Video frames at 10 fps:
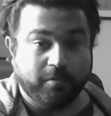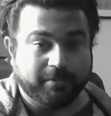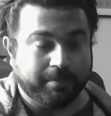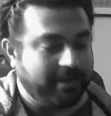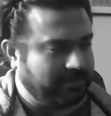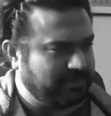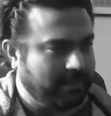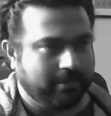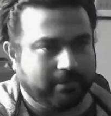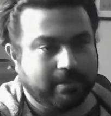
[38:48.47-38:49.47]
the bridge?
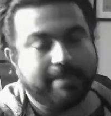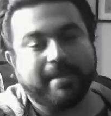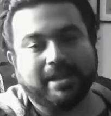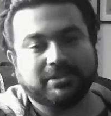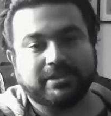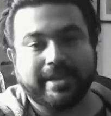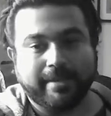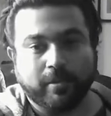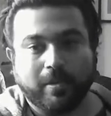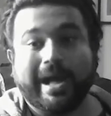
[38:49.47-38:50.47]
So imagine
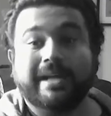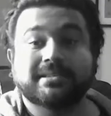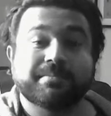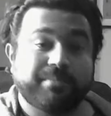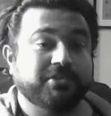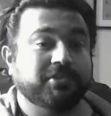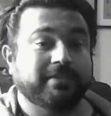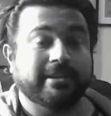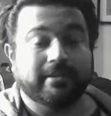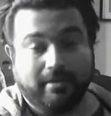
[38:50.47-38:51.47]
capo as the bridge of
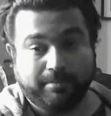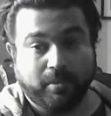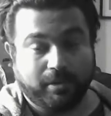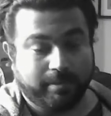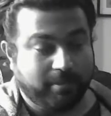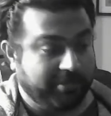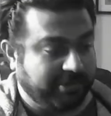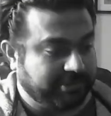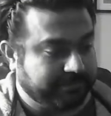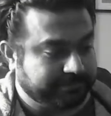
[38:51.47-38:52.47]
the guitar, or portable
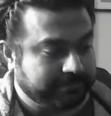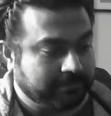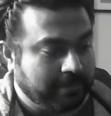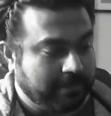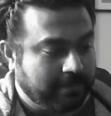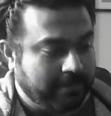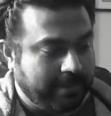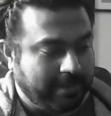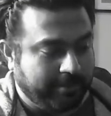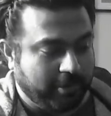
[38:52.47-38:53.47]
bridge,
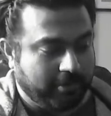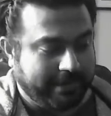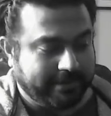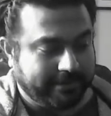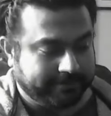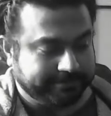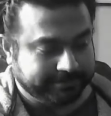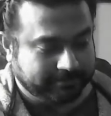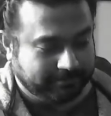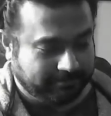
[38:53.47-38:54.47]
and I put it right here.
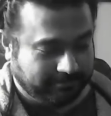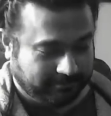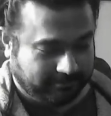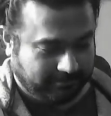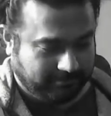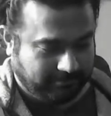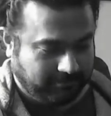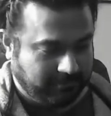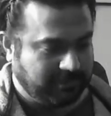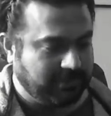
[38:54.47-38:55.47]

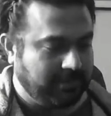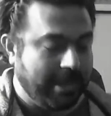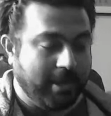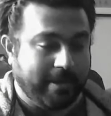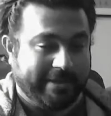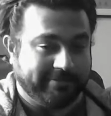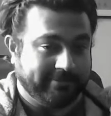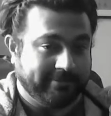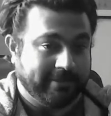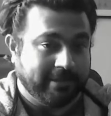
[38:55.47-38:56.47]
So now
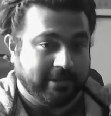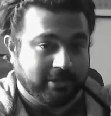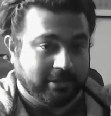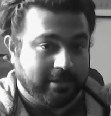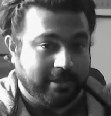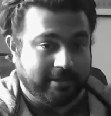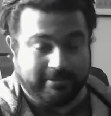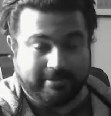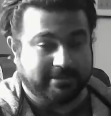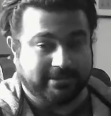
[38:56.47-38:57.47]

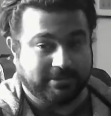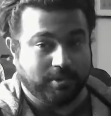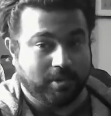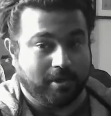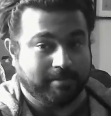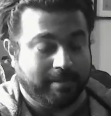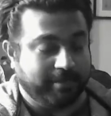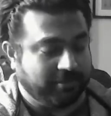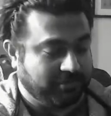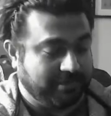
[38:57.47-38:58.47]
this is no longer my
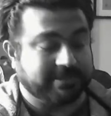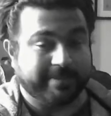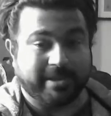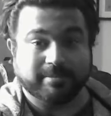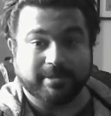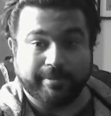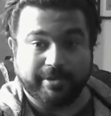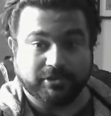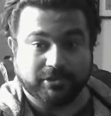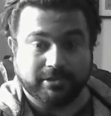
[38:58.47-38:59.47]
bridge. This becomes my
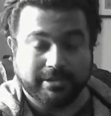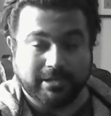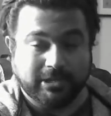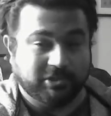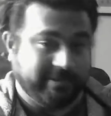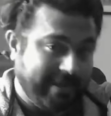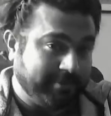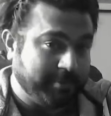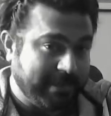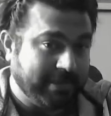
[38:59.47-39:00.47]
bridge. So if I
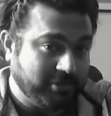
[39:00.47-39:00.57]
have to play a